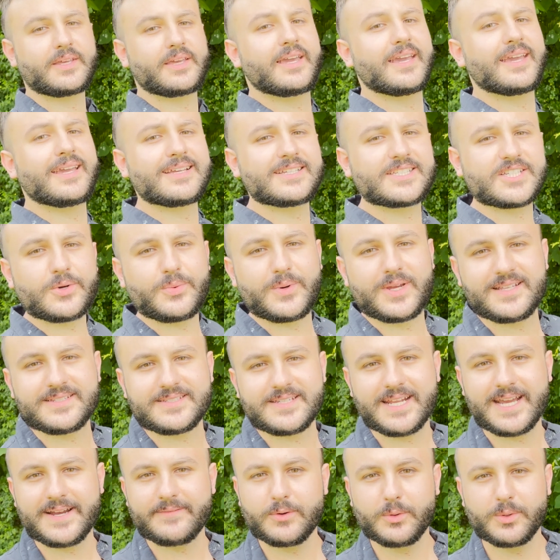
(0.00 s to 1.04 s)
Kings, queens,
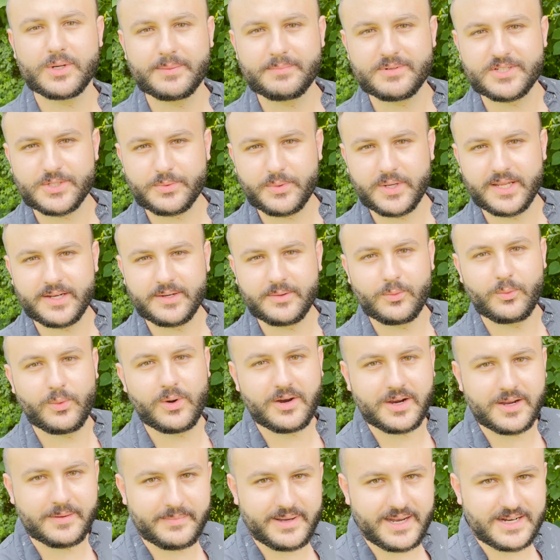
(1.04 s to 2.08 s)
and everyone in between,
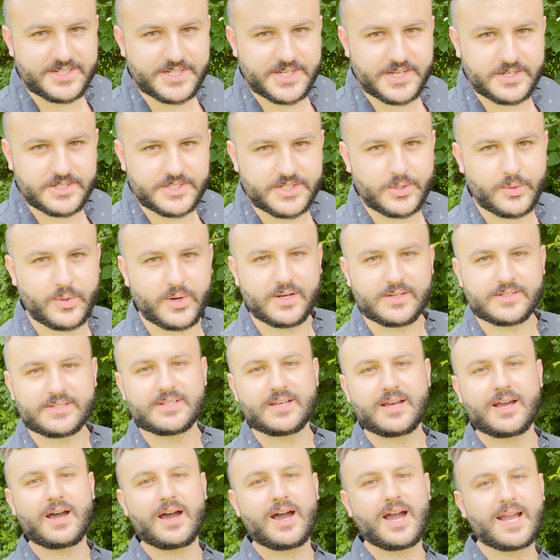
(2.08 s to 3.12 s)
welcome back to Gears and Queers.
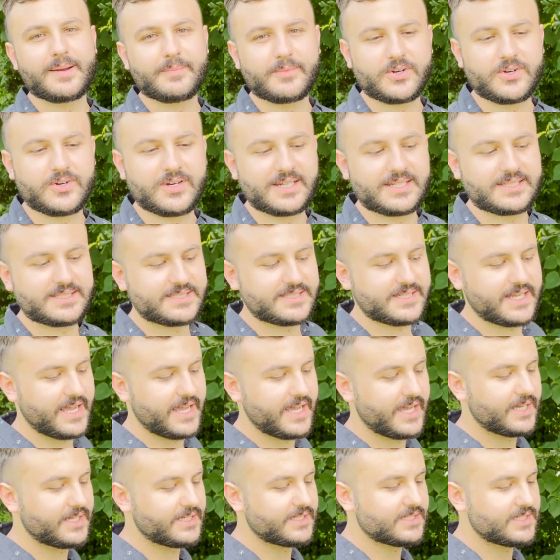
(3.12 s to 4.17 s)
I'm Chris,
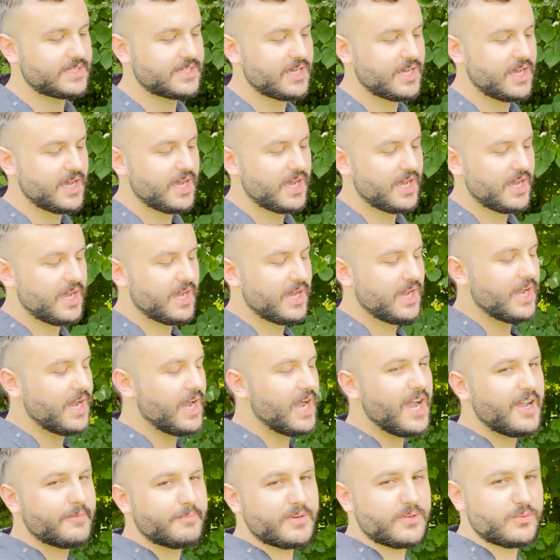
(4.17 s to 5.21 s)
and
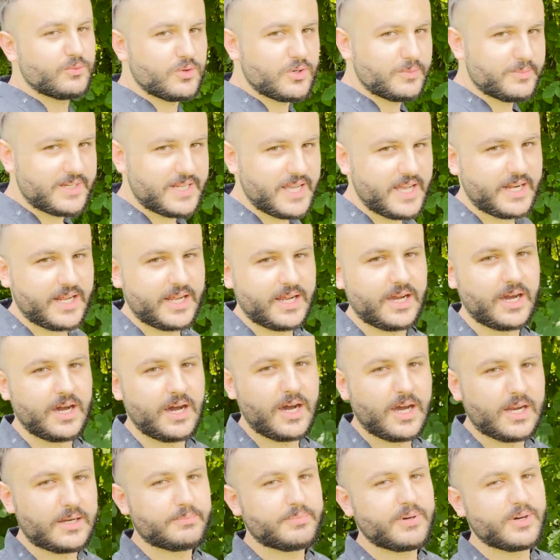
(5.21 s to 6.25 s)
I've been ruminating
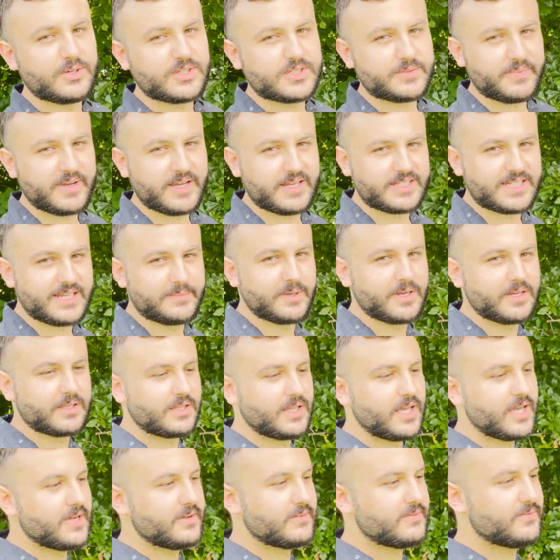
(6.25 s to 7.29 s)
on post-pandemic
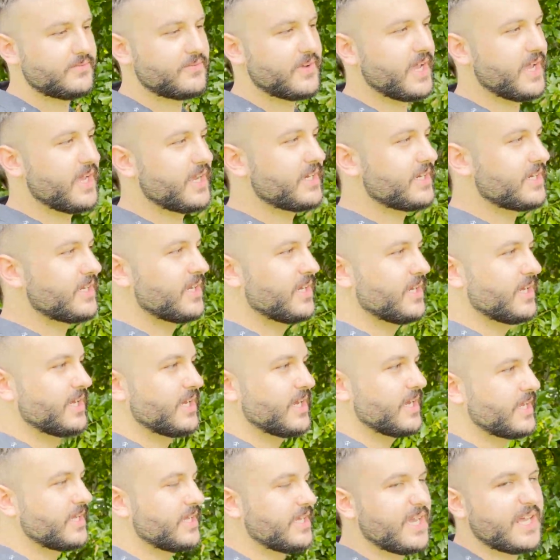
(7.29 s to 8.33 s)
life and
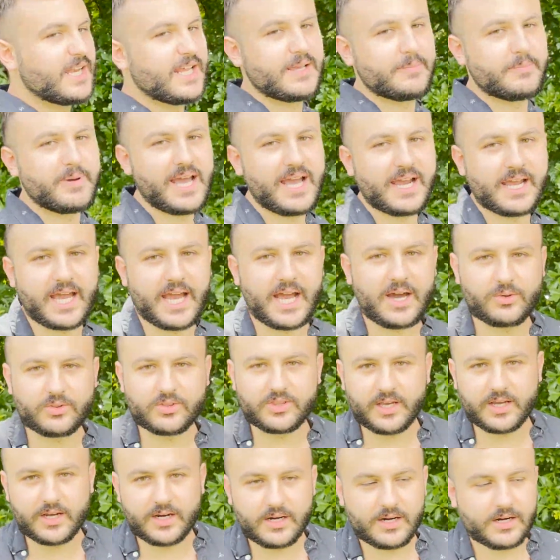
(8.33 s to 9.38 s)
getting back out
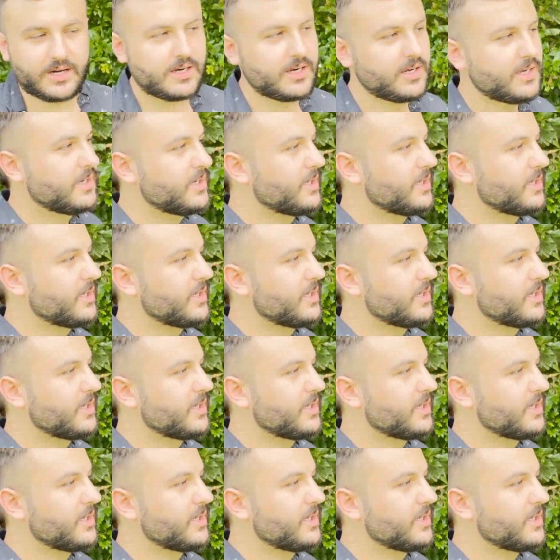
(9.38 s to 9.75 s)
there,